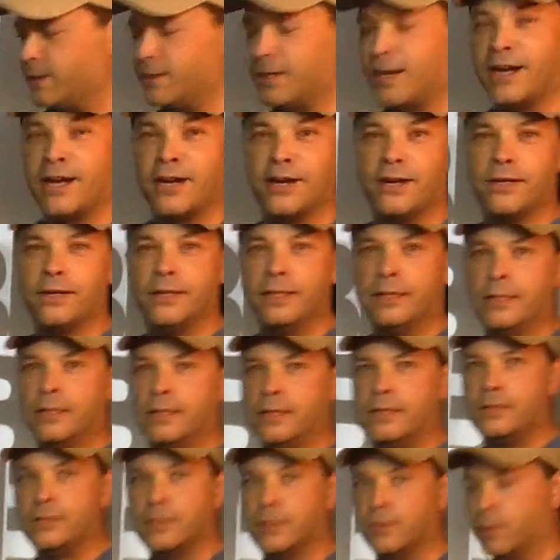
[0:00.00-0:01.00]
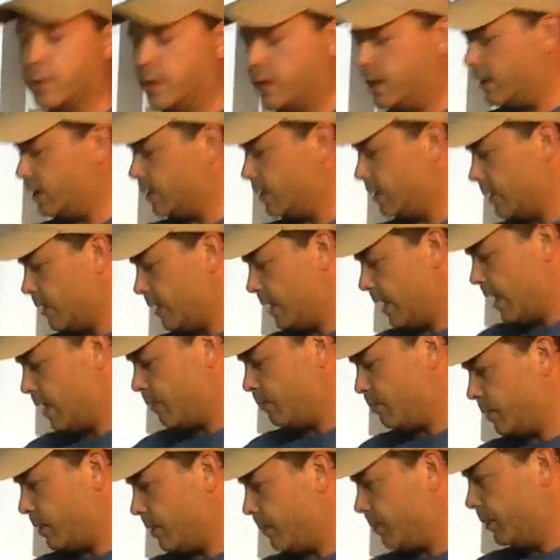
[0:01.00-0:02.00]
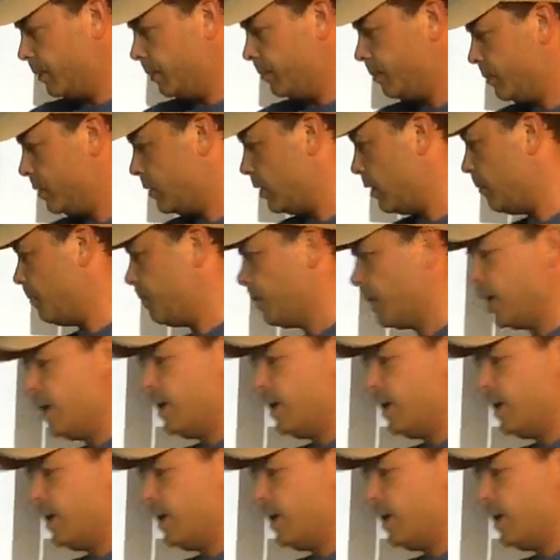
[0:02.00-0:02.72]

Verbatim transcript: tire to run a hand pump. So